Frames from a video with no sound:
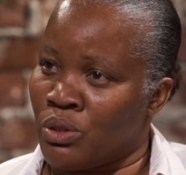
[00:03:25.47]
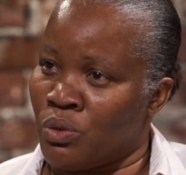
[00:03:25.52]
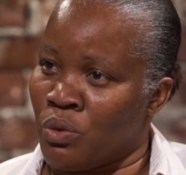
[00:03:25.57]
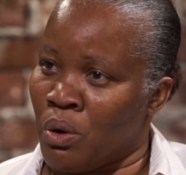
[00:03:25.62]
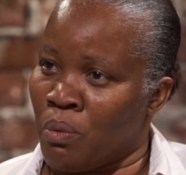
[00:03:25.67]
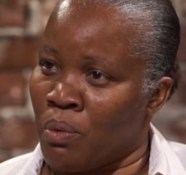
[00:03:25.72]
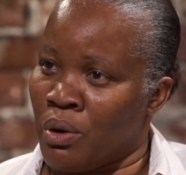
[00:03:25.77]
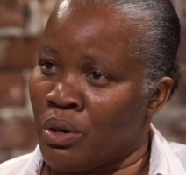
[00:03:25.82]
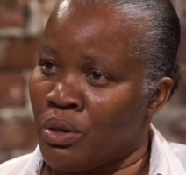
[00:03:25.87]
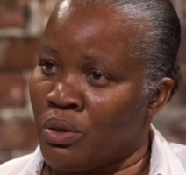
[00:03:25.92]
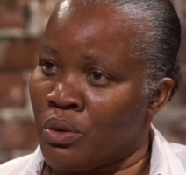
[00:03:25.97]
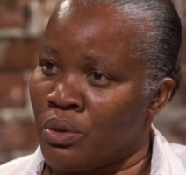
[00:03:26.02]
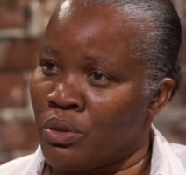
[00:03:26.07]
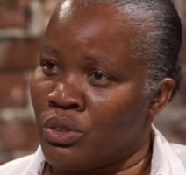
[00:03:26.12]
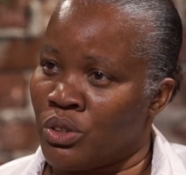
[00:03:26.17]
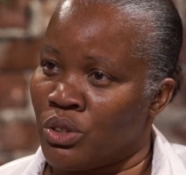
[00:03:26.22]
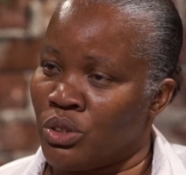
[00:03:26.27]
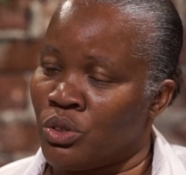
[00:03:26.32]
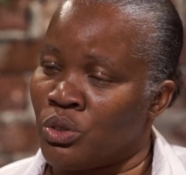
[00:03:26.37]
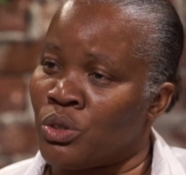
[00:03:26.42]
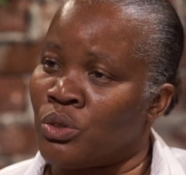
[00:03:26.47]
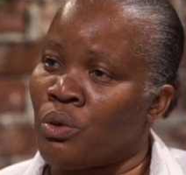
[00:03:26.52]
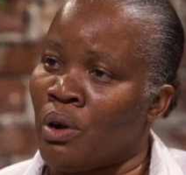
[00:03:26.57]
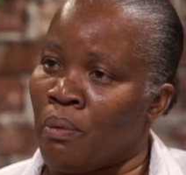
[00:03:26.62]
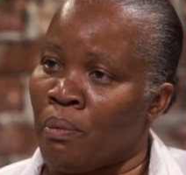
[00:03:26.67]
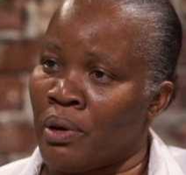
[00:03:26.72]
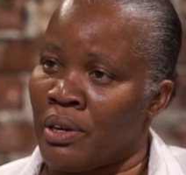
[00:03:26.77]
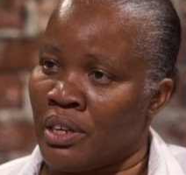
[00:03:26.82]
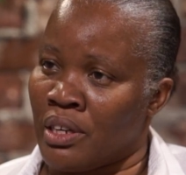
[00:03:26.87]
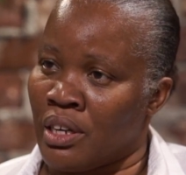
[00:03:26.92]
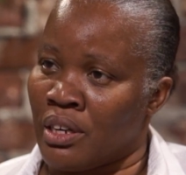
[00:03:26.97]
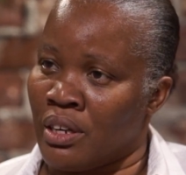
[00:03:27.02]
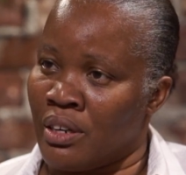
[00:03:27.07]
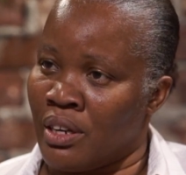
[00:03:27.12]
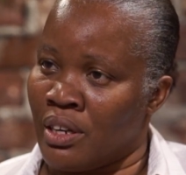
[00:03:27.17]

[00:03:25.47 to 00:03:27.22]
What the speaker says: Do I want to go to church or do I want to get an